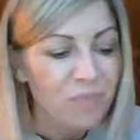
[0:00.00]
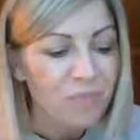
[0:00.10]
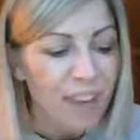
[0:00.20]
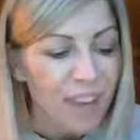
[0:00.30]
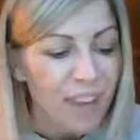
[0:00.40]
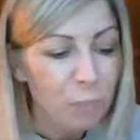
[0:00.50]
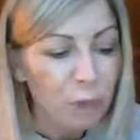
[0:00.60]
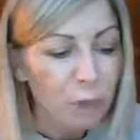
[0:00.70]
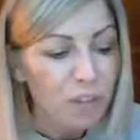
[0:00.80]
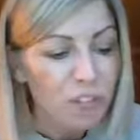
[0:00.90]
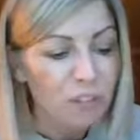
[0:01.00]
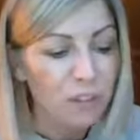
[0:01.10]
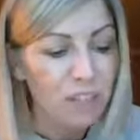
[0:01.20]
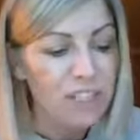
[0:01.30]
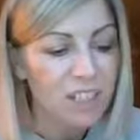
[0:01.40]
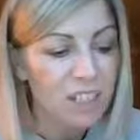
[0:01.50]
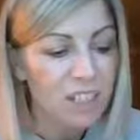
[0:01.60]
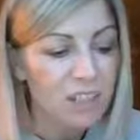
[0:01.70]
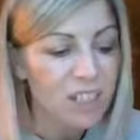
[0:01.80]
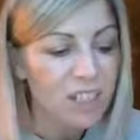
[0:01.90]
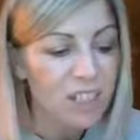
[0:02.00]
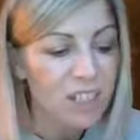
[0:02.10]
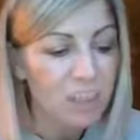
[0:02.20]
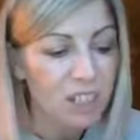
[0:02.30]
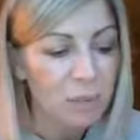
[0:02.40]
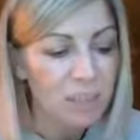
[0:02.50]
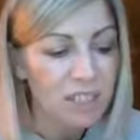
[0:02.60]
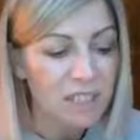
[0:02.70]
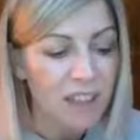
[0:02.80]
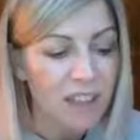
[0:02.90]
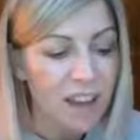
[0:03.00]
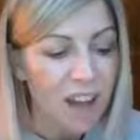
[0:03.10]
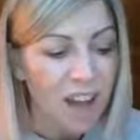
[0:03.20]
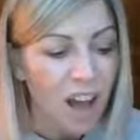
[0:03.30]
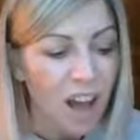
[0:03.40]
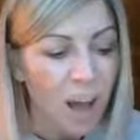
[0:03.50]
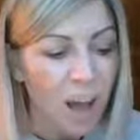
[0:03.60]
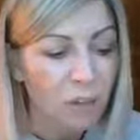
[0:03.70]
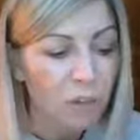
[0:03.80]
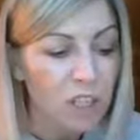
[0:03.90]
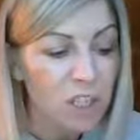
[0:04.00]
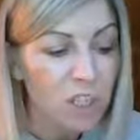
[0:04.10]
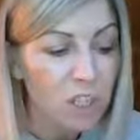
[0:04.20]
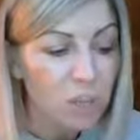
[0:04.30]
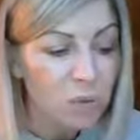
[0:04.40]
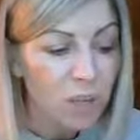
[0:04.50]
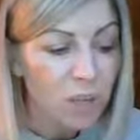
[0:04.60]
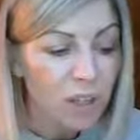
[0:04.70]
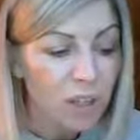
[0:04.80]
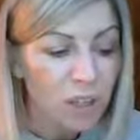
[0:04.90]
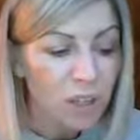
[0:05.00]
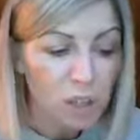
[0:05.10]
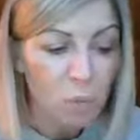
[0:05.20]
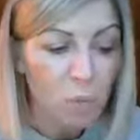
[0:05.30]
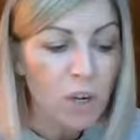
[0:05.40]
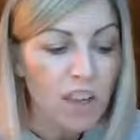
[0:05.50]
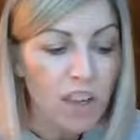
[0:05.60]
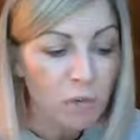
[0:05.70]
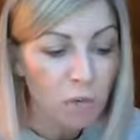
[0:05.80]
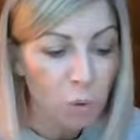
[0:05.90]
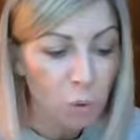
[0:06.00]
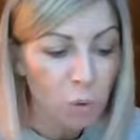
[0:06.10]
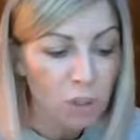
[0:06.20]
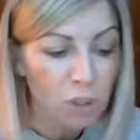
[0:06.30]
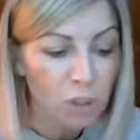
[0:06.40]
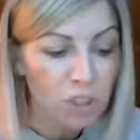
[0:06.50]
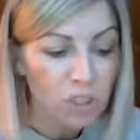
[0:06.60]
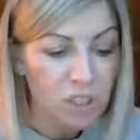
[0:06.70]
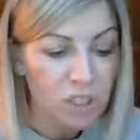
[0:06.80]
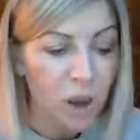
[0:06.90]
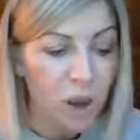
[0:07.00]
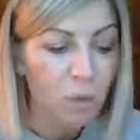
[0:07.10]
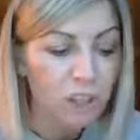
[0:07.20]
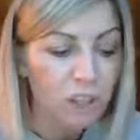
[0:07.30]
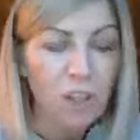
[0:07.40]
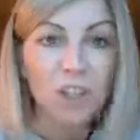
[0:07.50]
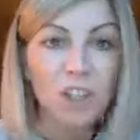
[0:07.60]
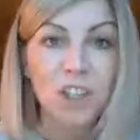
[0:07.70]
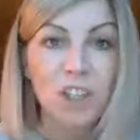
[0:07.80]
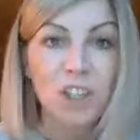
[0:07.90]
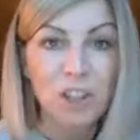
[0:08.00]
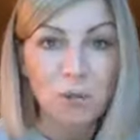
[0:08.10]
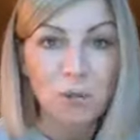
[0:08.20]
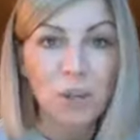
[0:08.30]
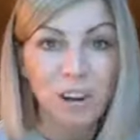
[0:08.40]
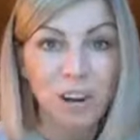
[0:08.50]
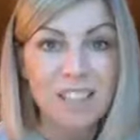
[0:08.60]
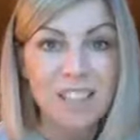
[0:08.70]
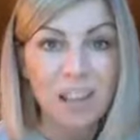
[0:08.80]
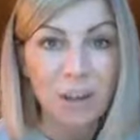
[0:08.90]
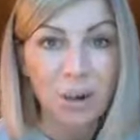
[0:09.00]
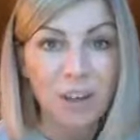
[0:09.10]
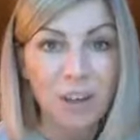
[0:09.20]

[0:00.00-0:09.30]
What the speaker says: in preparation for this year's International Women's Day, I'm inviting you to put one name forward of a woman you would like to celebrate.